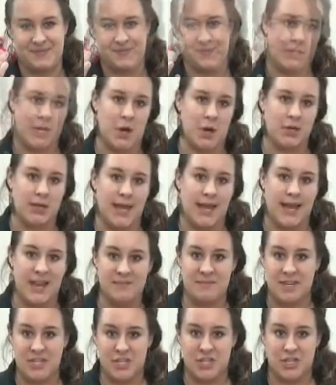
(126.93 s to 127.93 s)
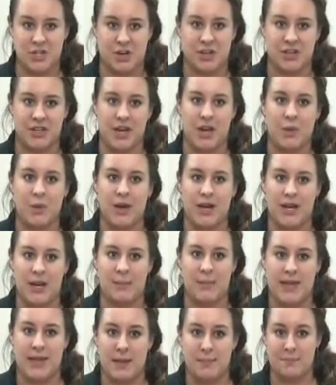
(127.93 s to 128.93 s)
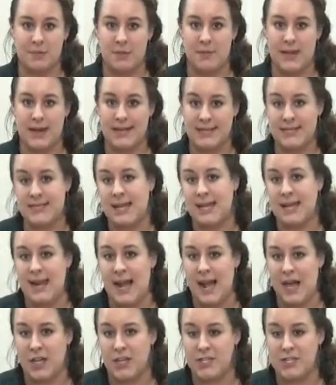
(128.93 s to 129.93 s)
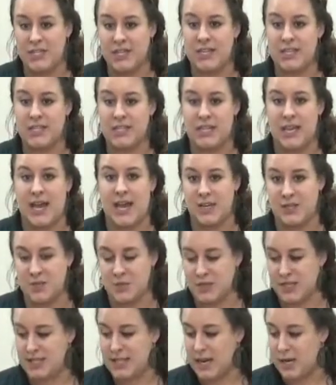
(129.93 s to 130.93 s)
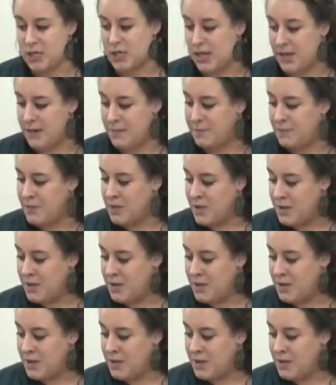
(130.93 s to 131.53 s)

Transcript: So like I mentioned earlier, we're going to be implementing technology into the high school section.